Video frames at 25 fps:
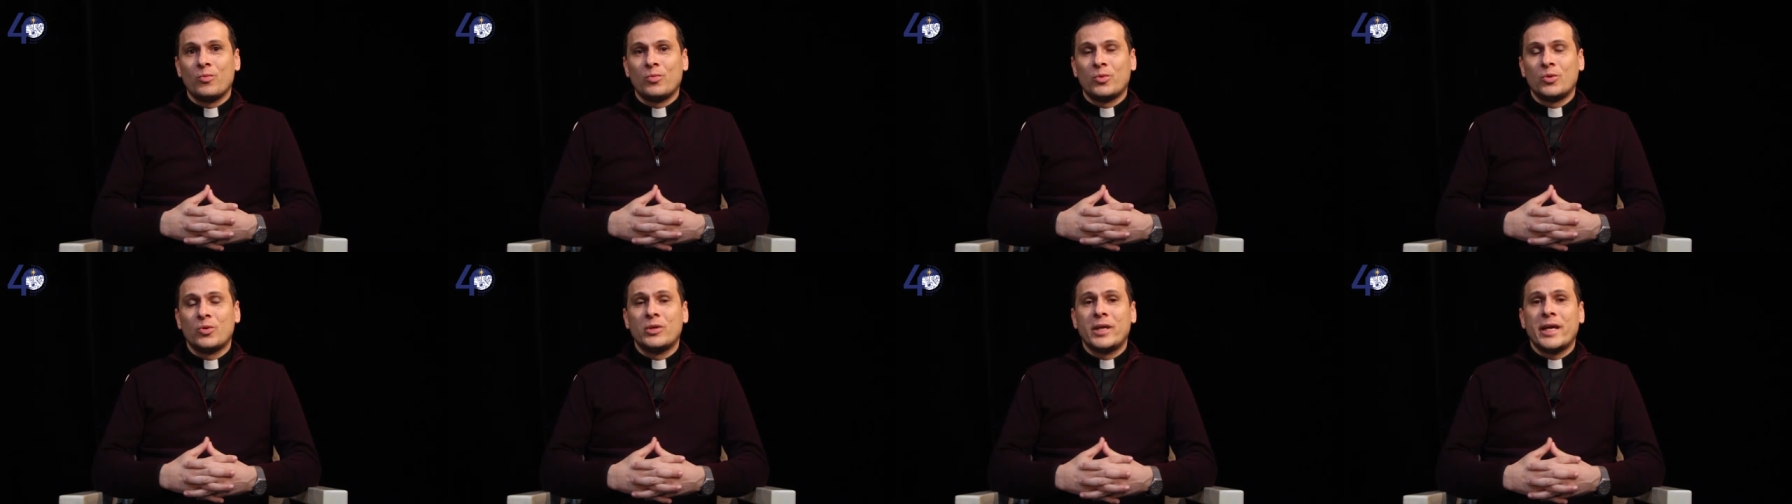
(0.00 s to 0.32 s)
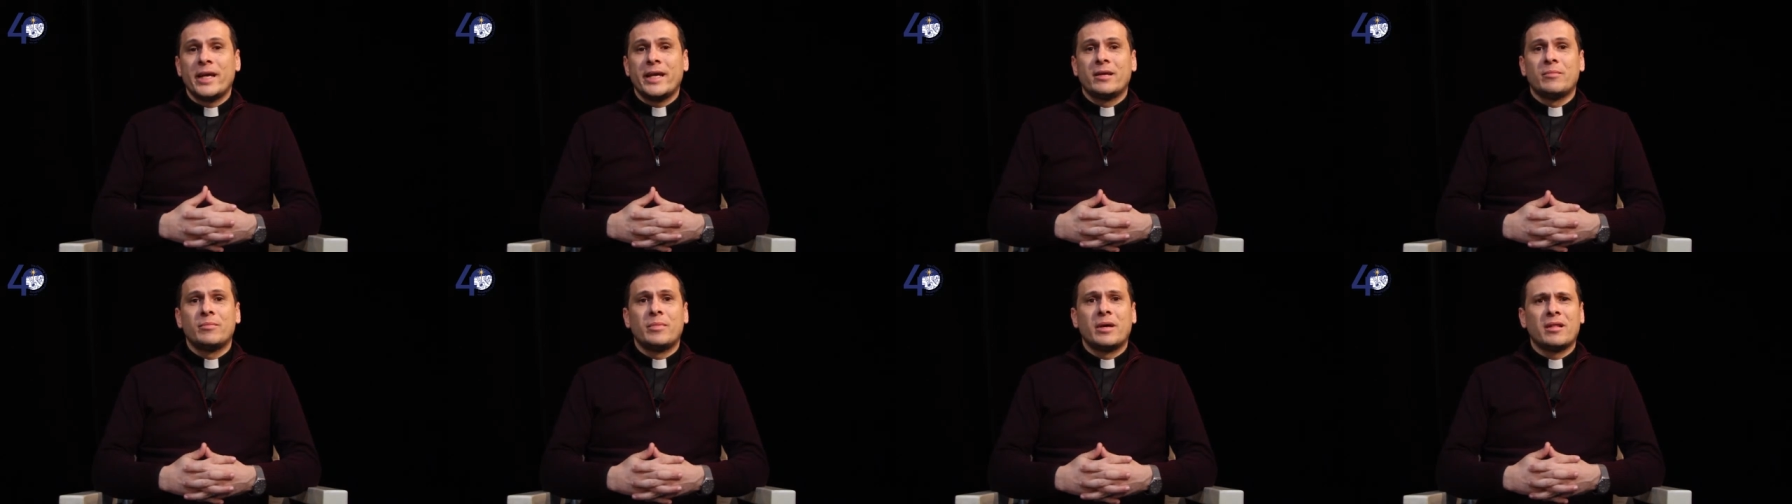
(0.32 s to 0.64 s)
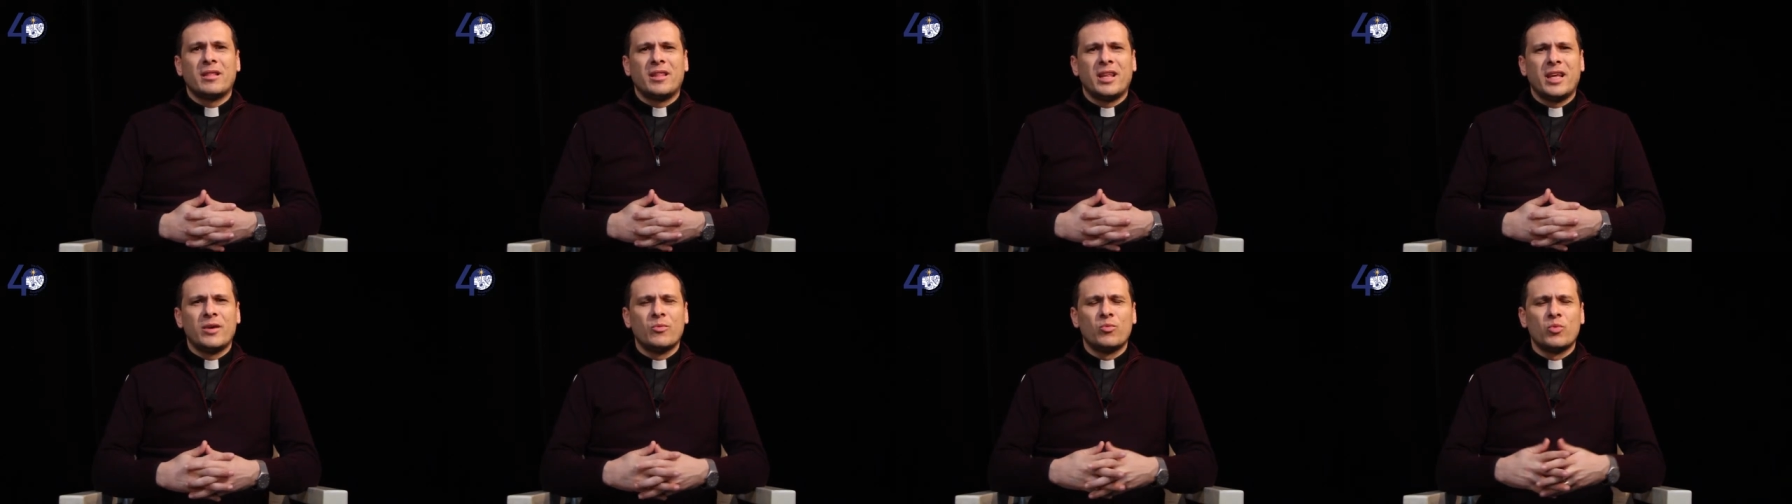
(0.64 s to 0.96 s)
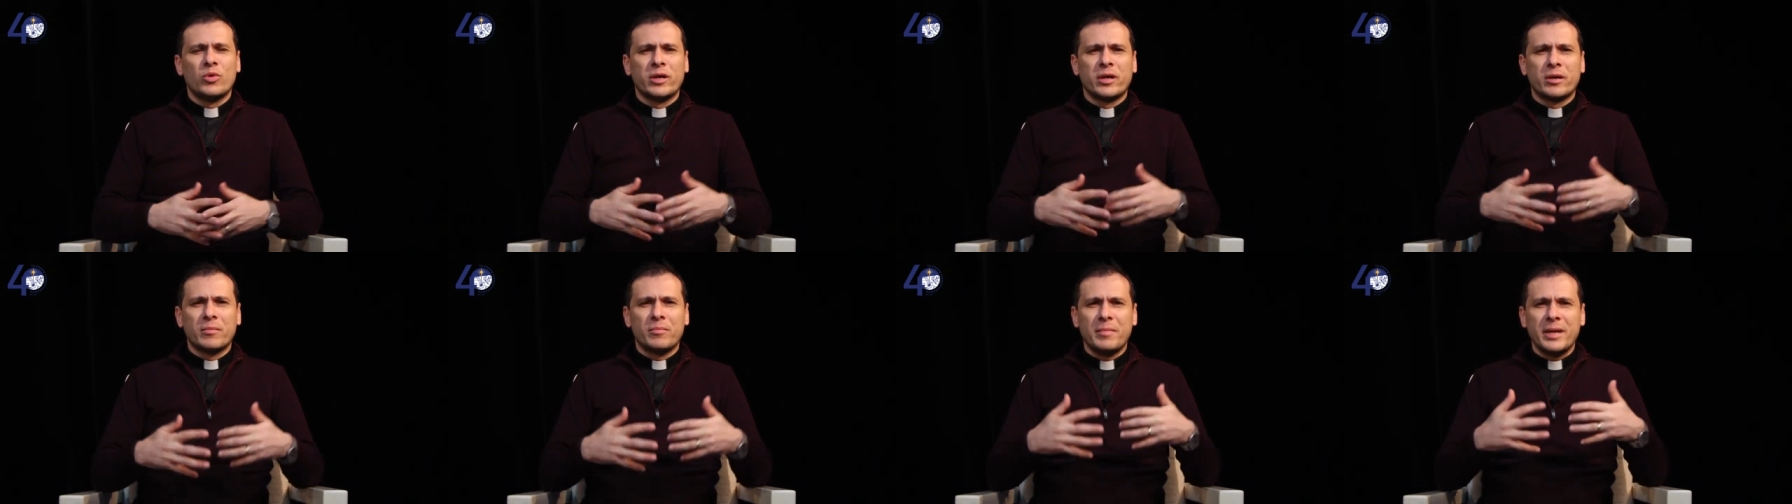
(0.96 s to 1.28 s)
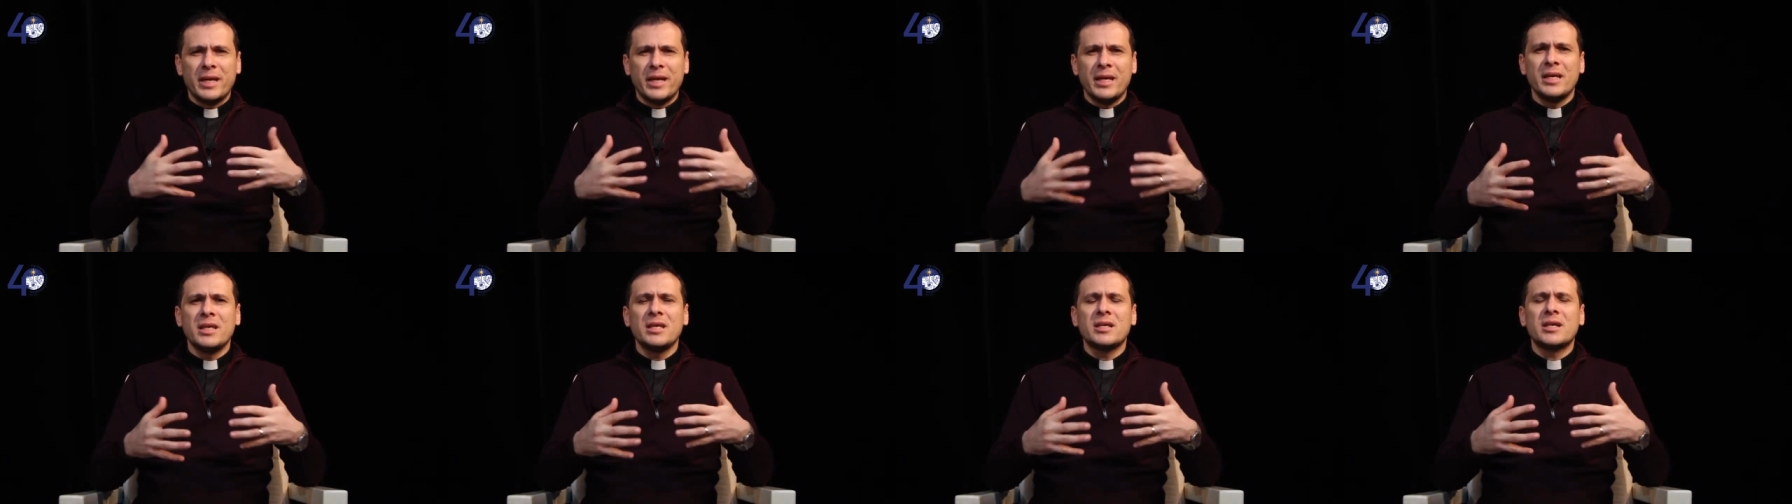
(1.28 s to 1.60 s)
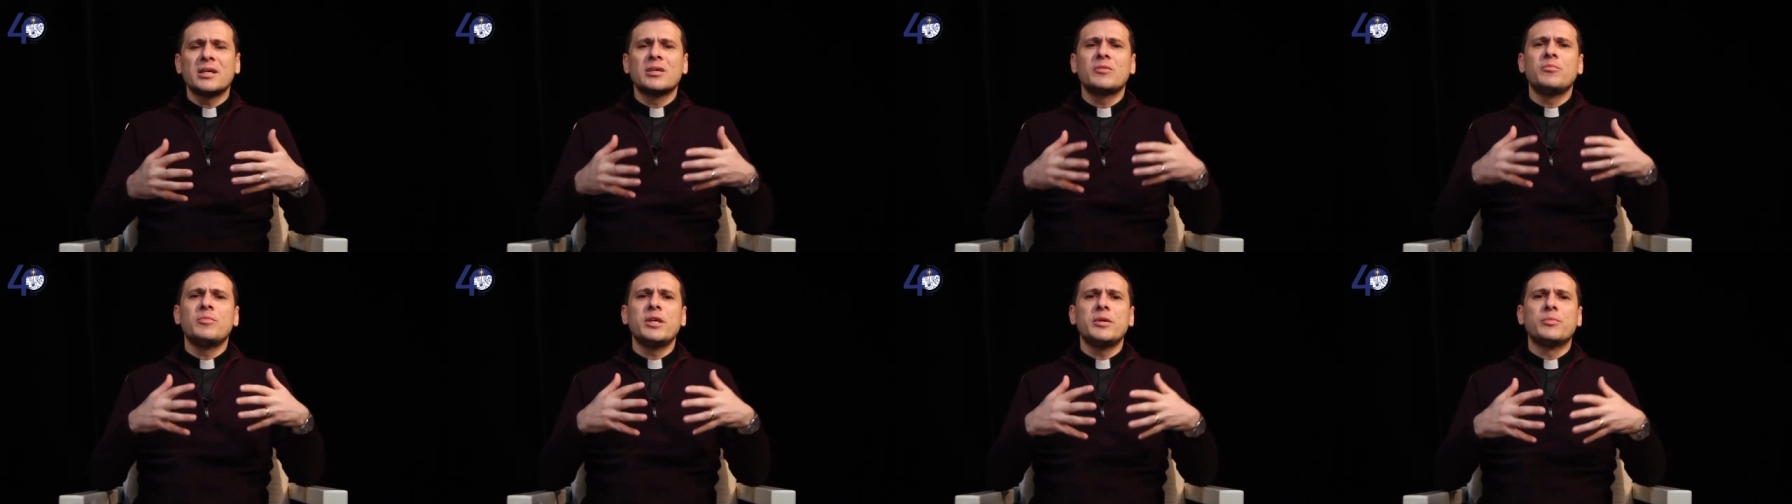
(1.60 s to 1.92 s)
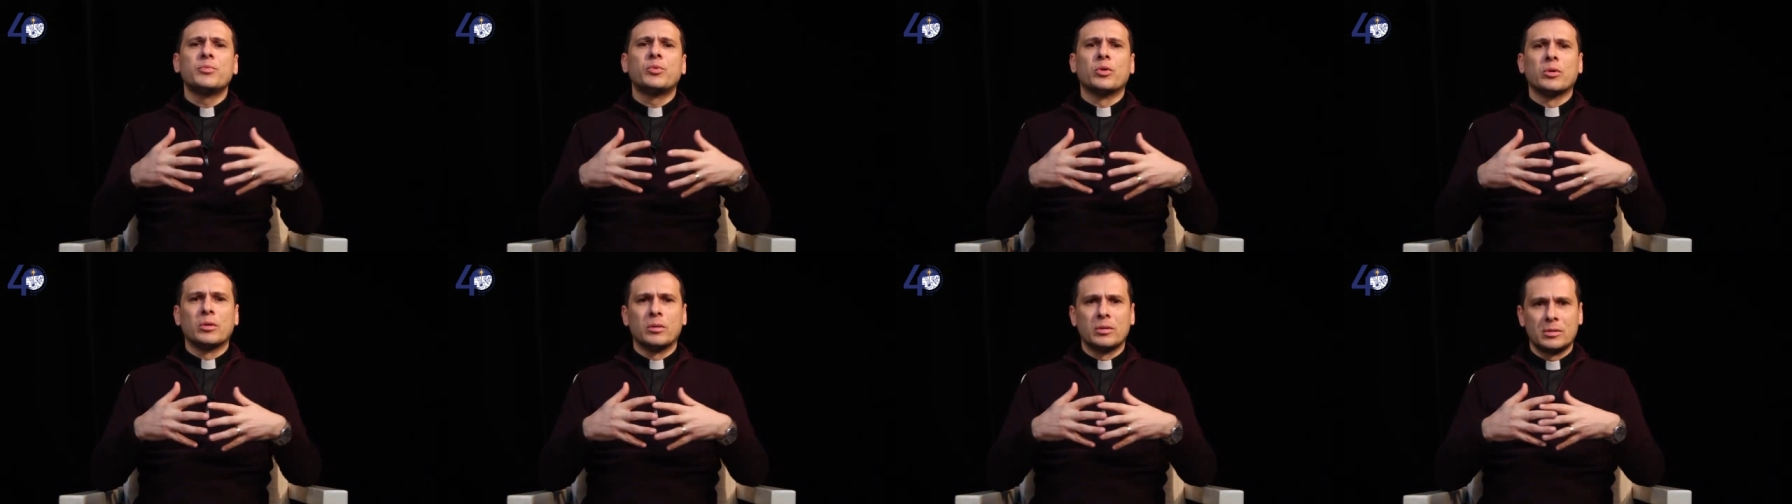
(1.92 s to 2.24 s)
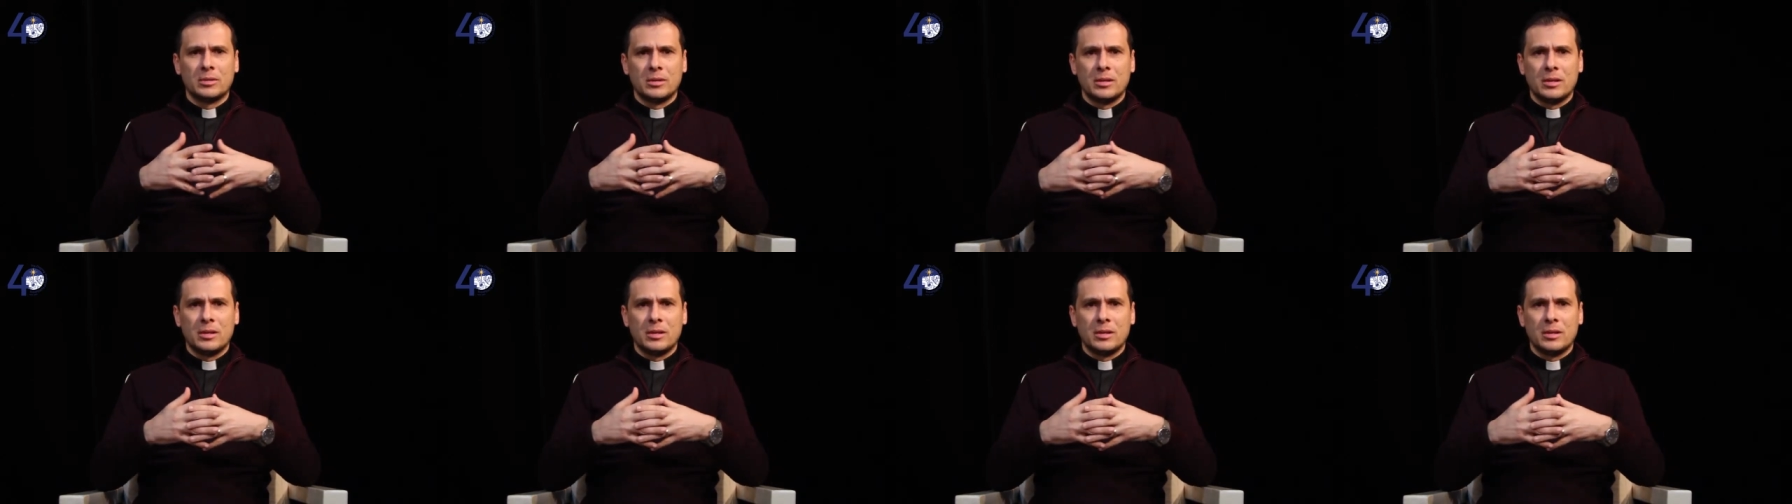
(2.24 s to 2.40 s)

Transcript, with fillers: today in Bethlehem, where many young people,